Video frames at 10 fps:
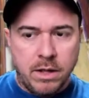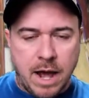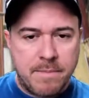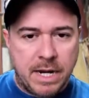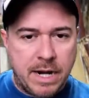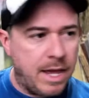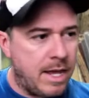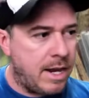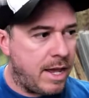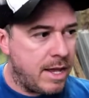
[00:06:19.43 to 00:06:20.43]
I mean,
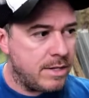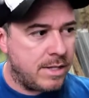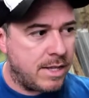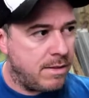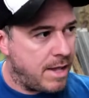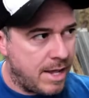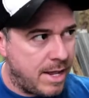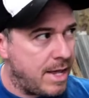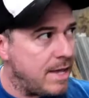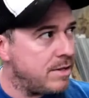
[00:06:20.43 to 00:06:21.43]
it is
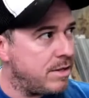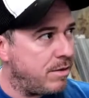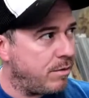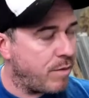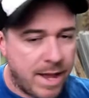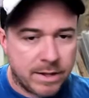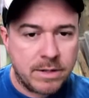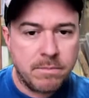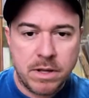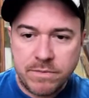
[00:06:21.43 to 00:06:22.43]
the rectum